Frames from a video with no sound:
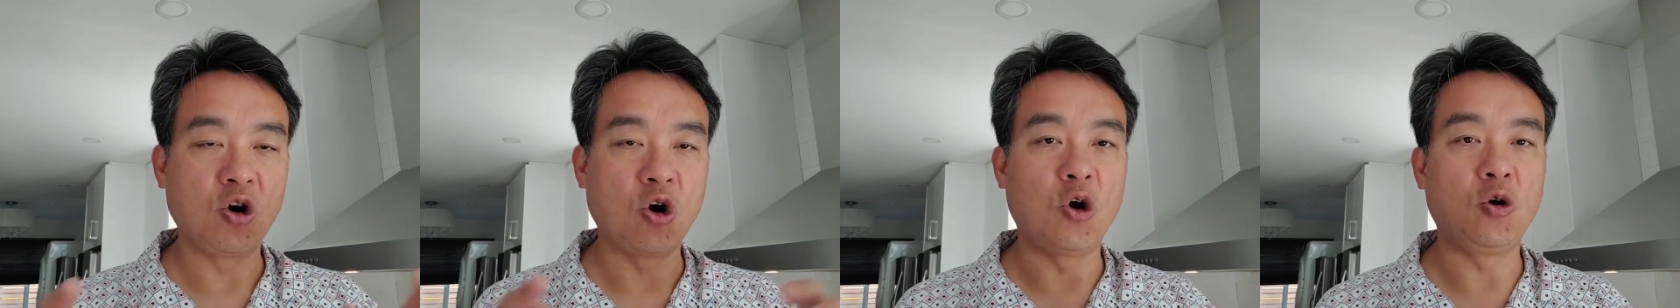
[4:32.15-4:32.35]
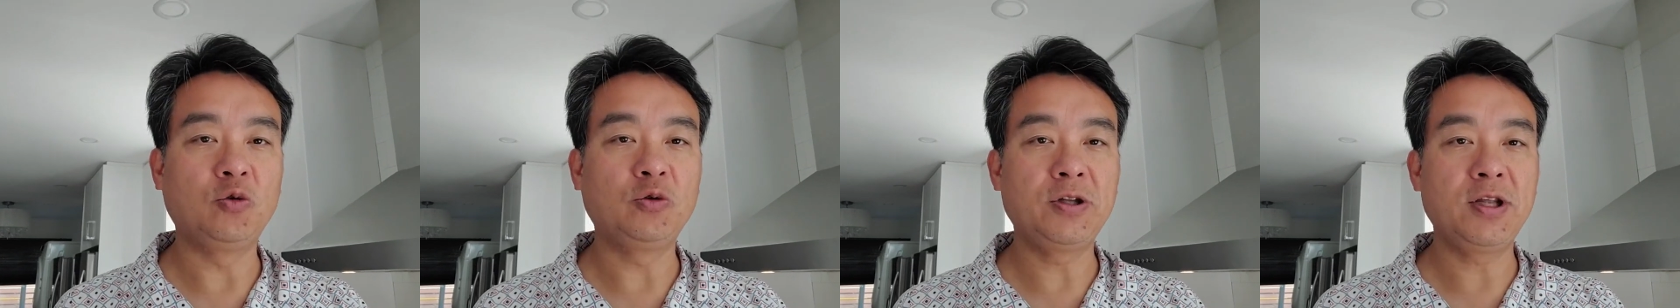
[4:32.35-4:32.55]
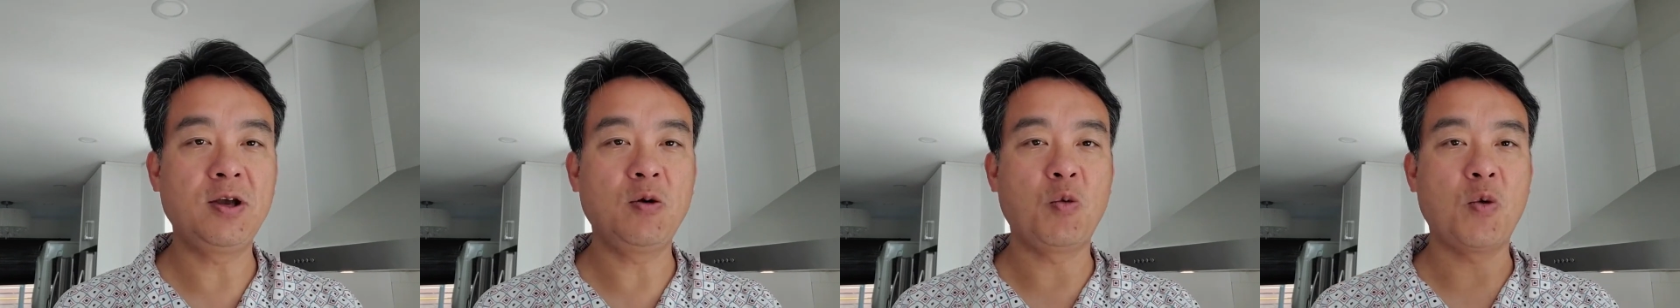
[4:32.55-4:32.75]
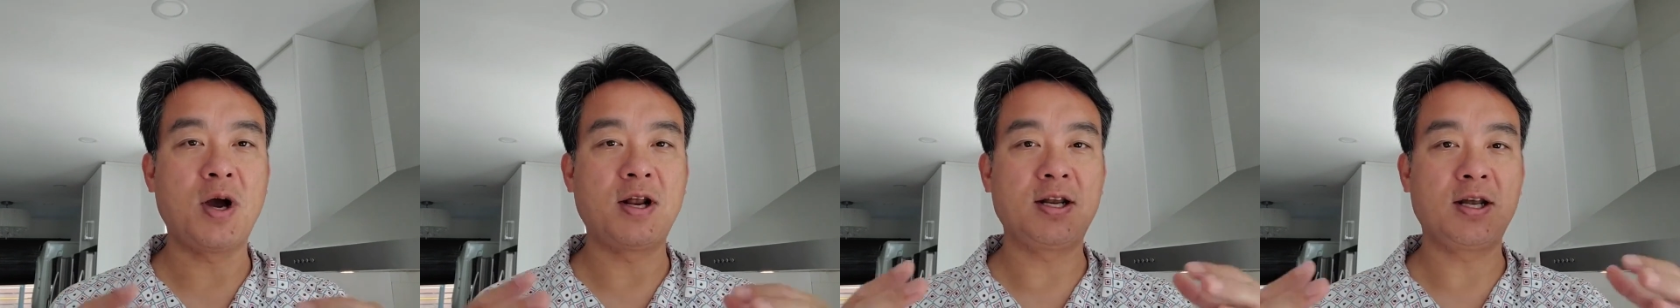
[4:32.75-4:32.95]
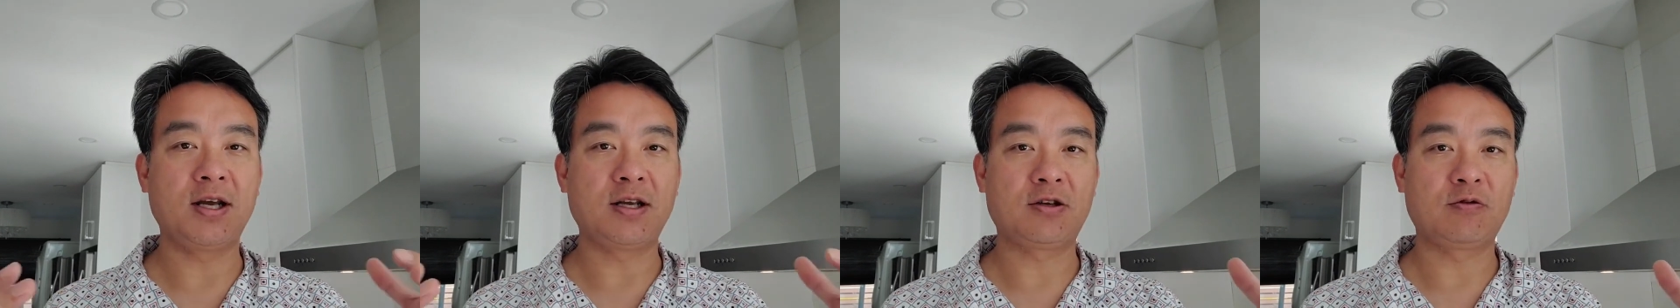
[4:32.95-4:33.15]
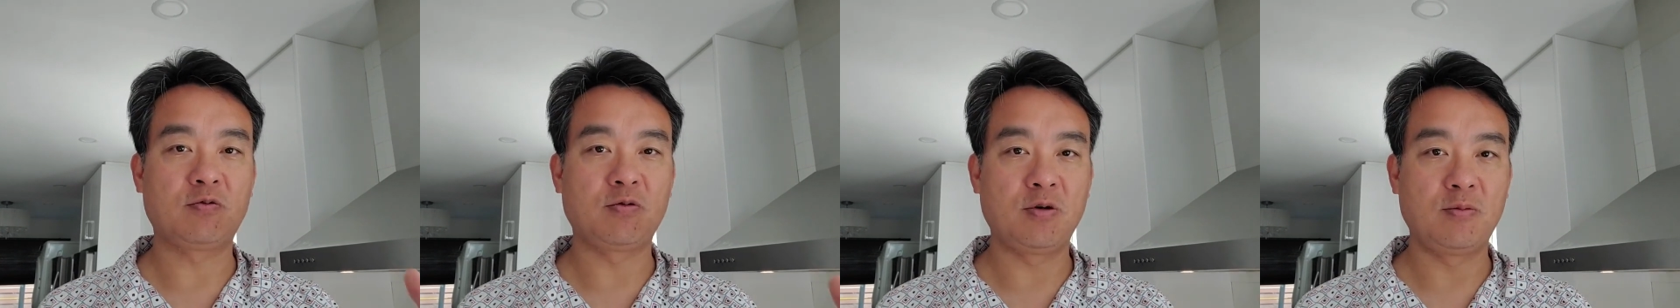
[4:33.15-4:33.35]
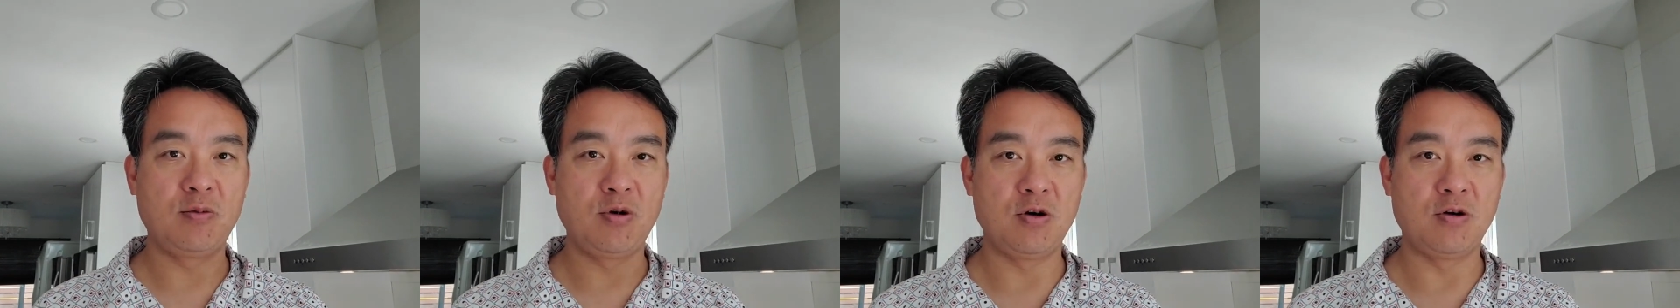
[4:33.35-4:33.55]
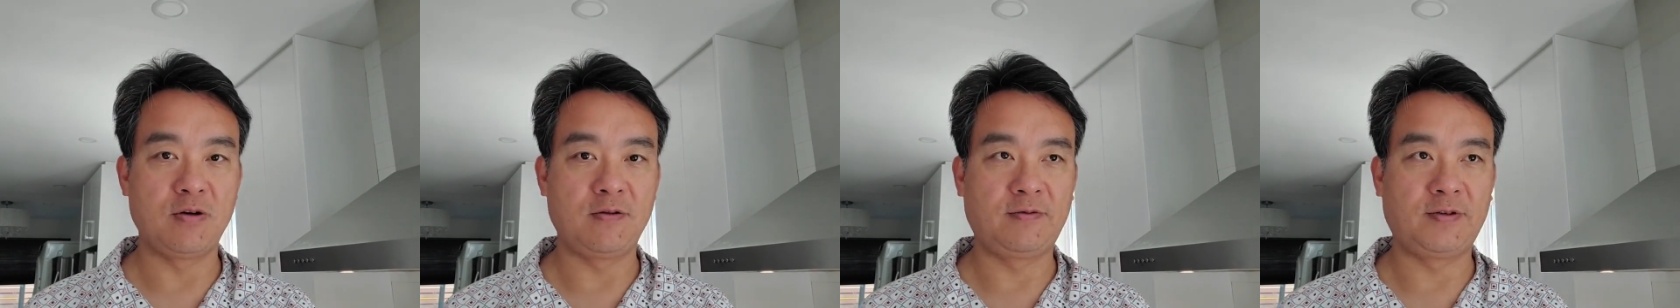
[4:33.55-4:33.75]
Only when it's
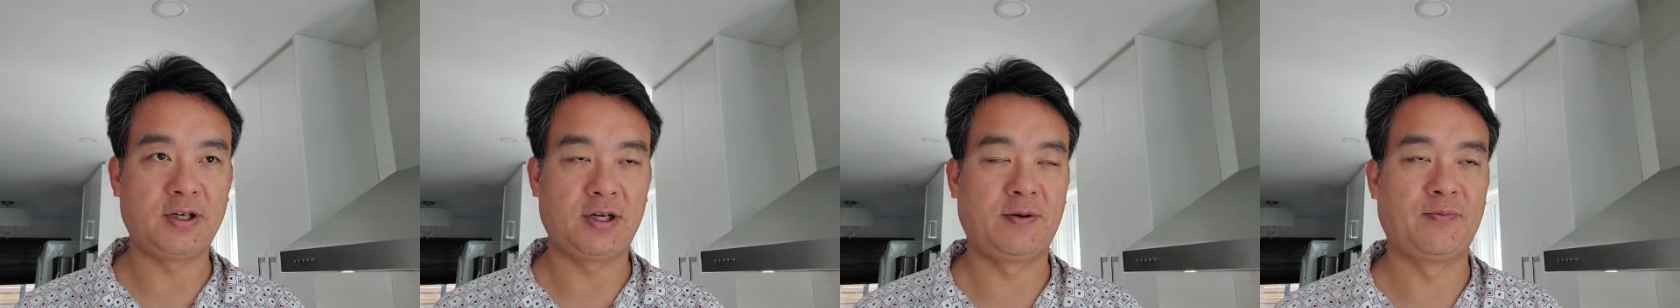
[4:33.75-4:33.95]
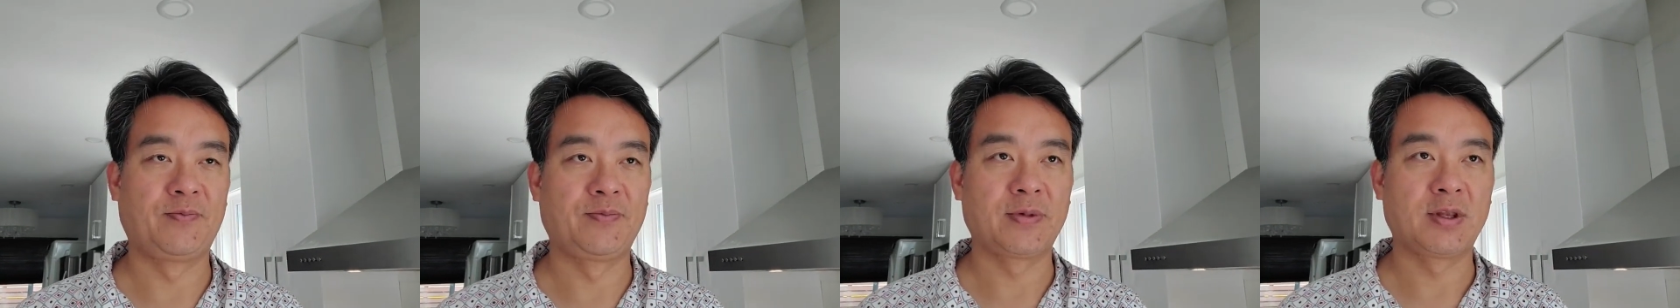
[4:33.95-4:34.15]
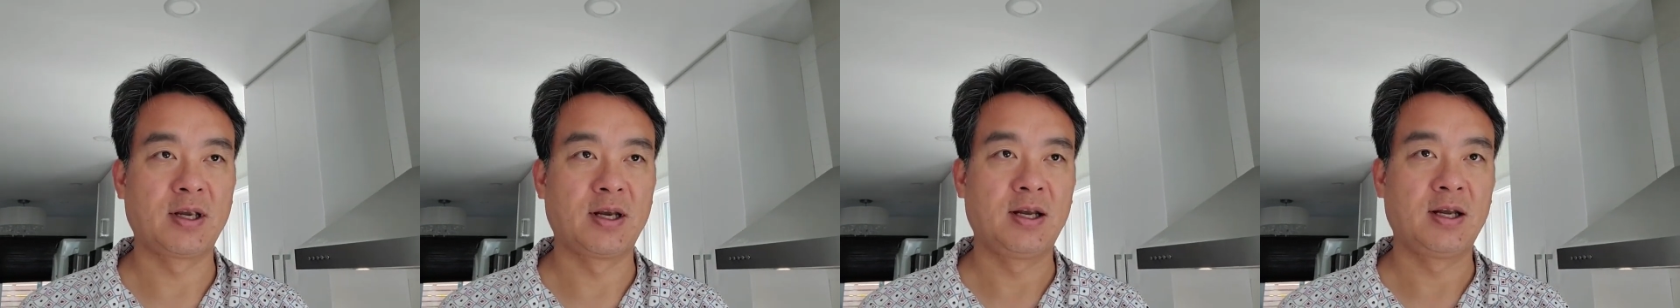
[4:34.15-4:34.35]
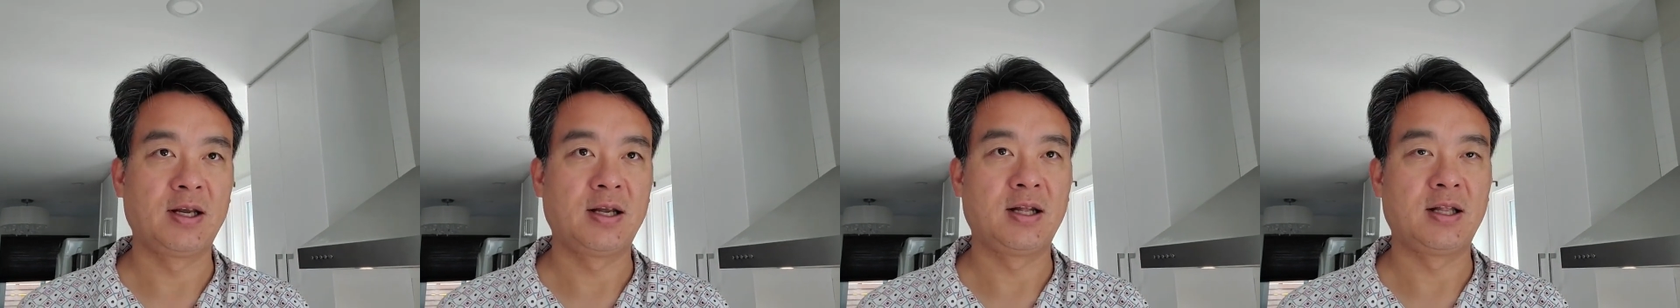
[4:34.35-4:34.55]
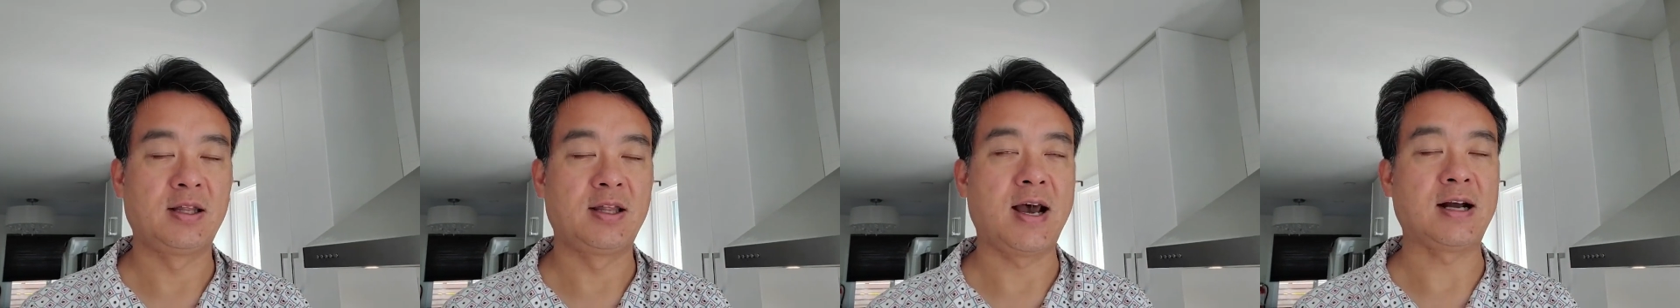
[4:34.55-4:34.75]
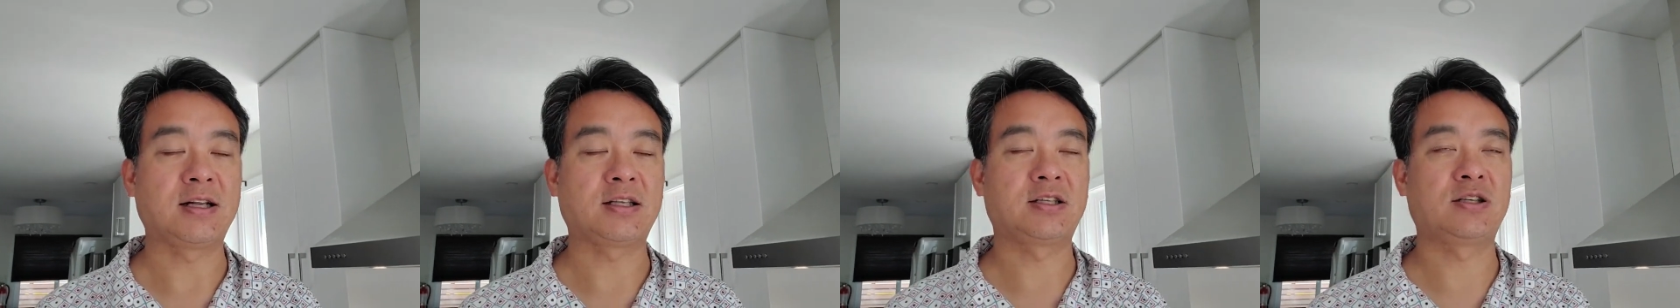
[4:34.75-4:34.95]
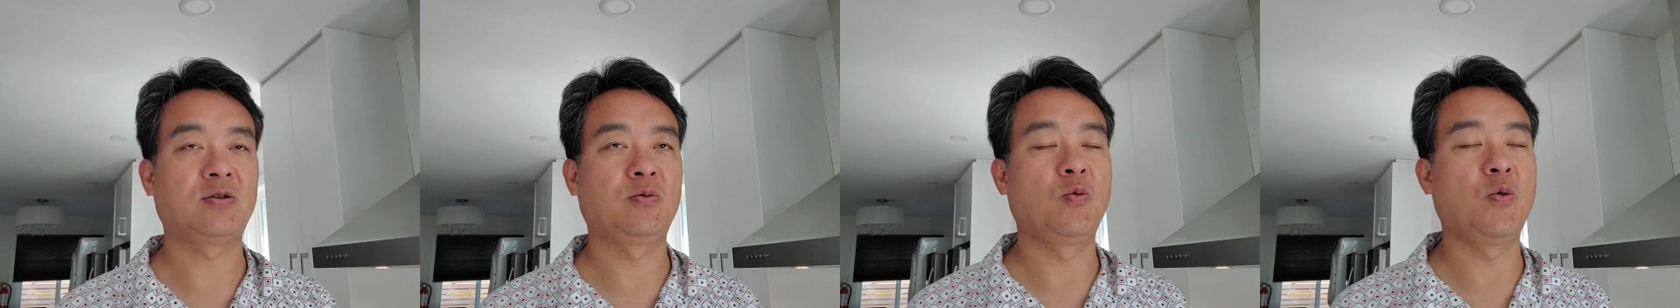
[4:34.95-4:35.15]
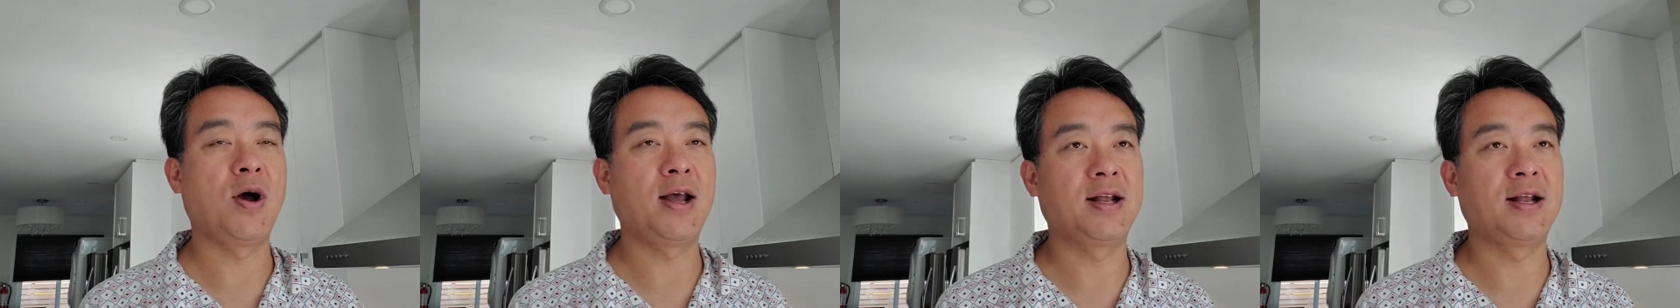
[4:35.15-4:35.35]
removed,
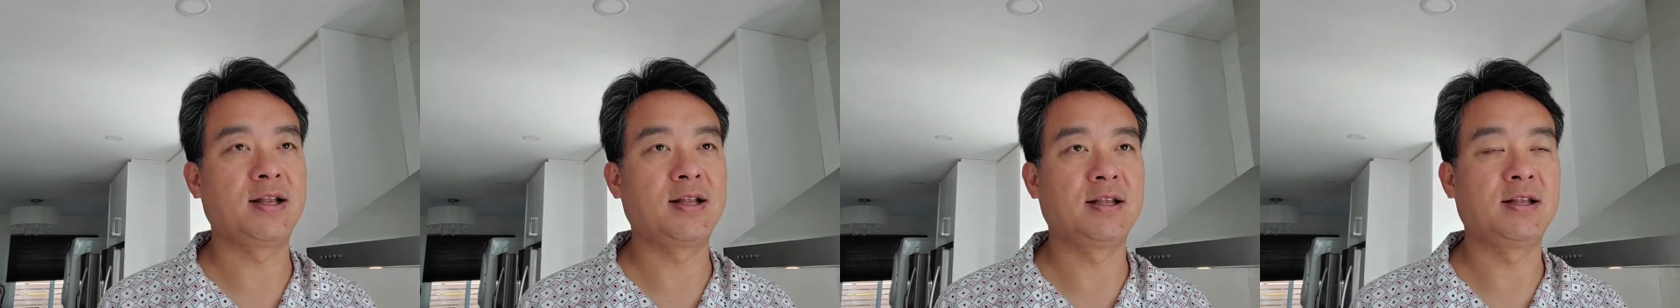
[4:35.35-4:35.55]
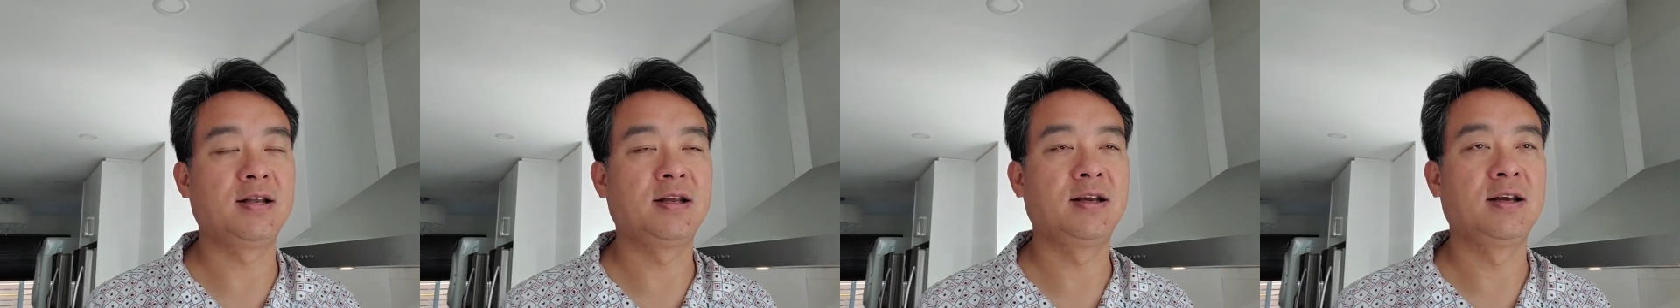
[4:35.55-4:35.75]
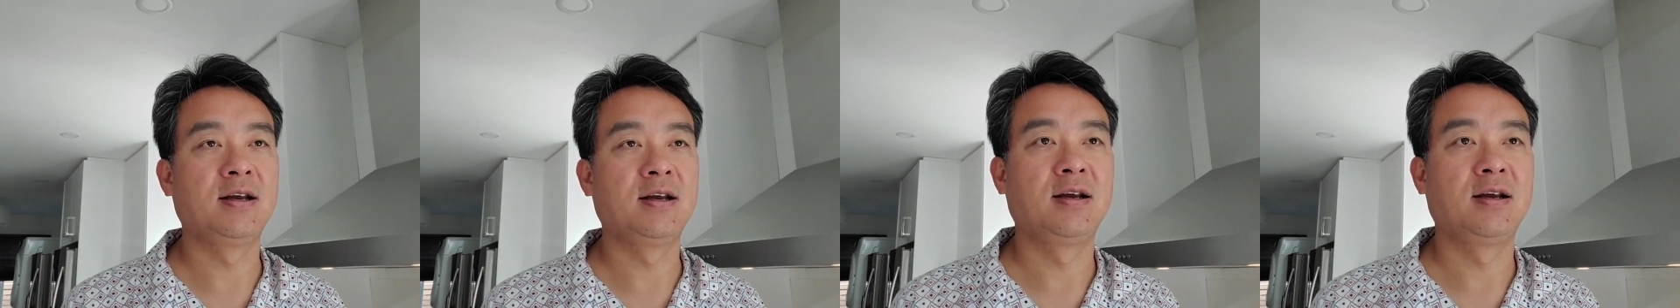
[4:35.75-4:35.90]
that's when